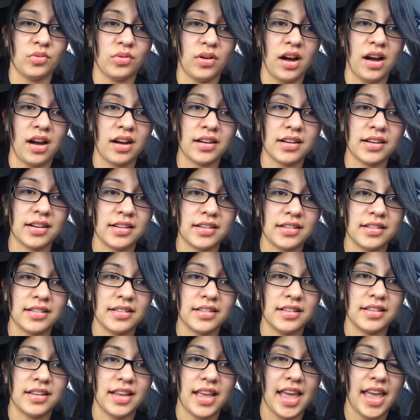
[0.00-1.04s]
rock,
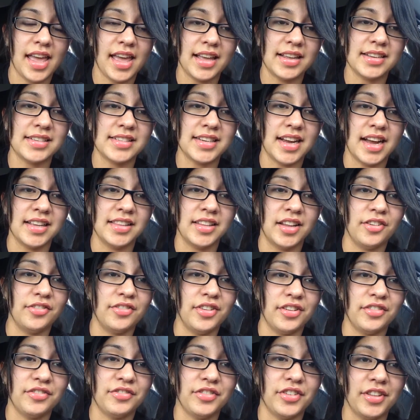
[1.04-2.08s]
and I love
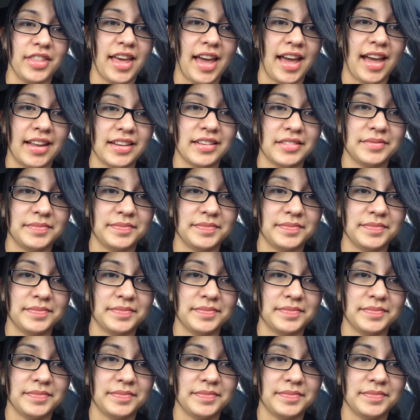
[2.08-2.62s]
him for that.